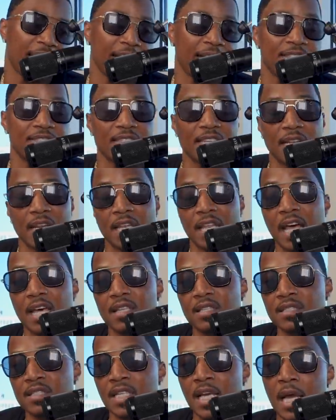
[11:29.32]
Like I said, a
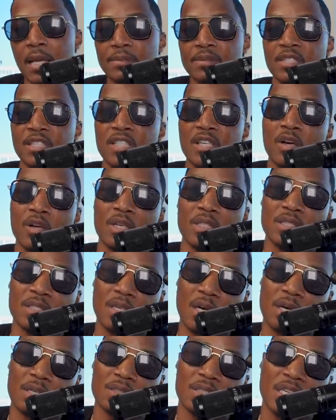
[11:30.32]
lot of times the young
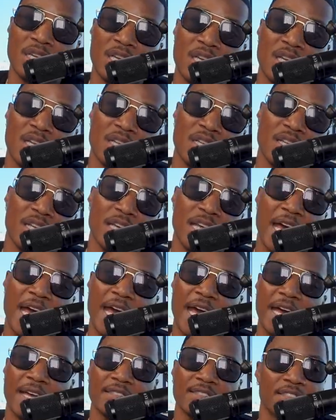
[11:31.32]
adults, they
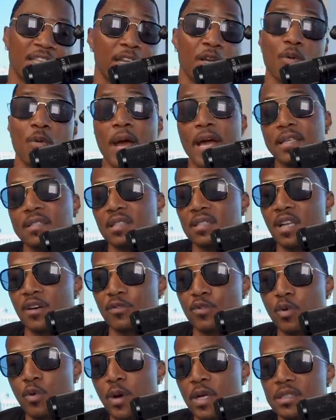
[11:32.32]
ask, they don't ask
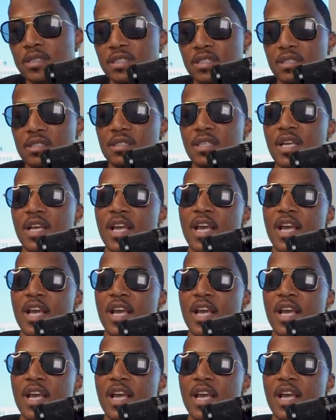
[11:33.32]
enough questions.